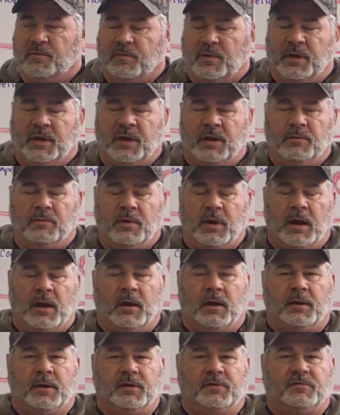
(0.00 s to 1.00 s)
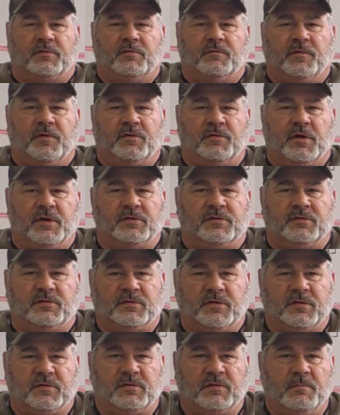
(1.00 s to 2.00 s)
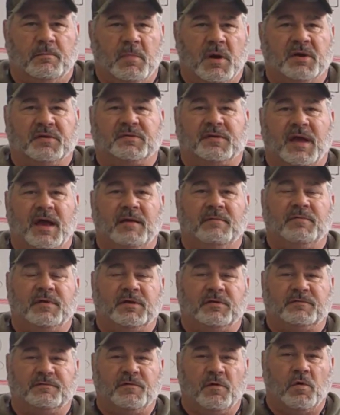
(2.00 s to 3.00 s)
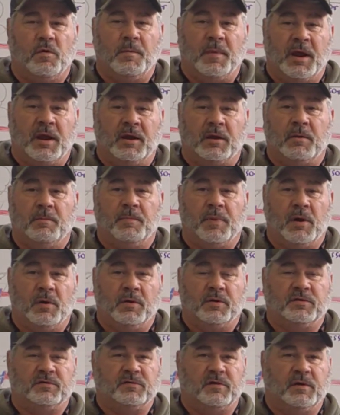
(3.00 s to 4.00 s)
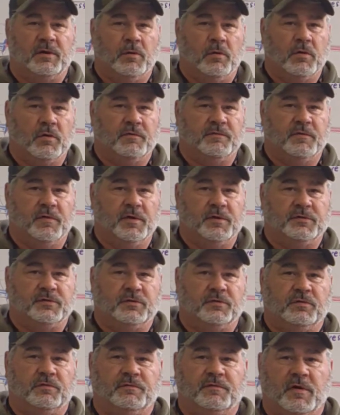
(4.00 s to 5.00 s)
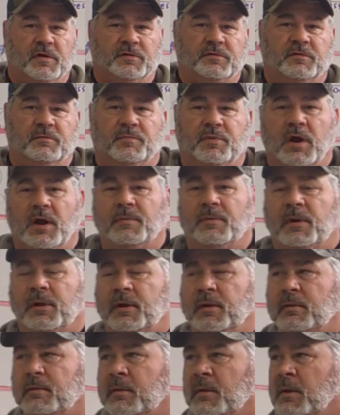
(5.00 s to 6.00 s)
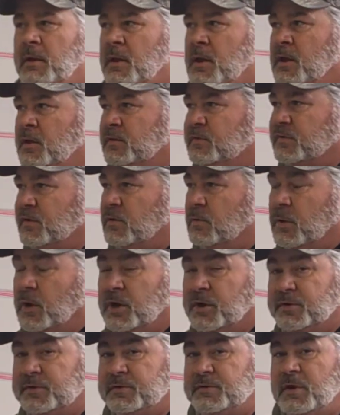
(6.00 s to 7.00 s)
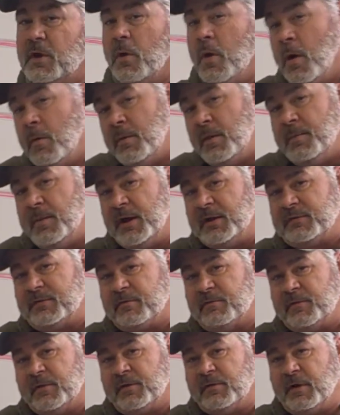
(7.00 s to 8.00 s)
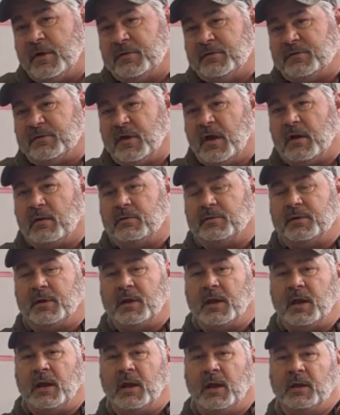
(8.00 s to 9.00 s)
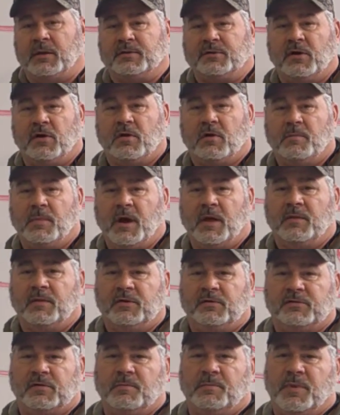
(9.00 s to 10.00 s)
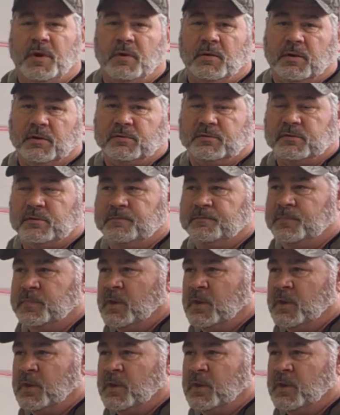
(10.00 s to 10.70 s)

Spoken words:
Any air conditioning refrigeration system must have these four main components in order for it to function properly. So we're going to go over the basic refrigeration cycle today and talk about these components.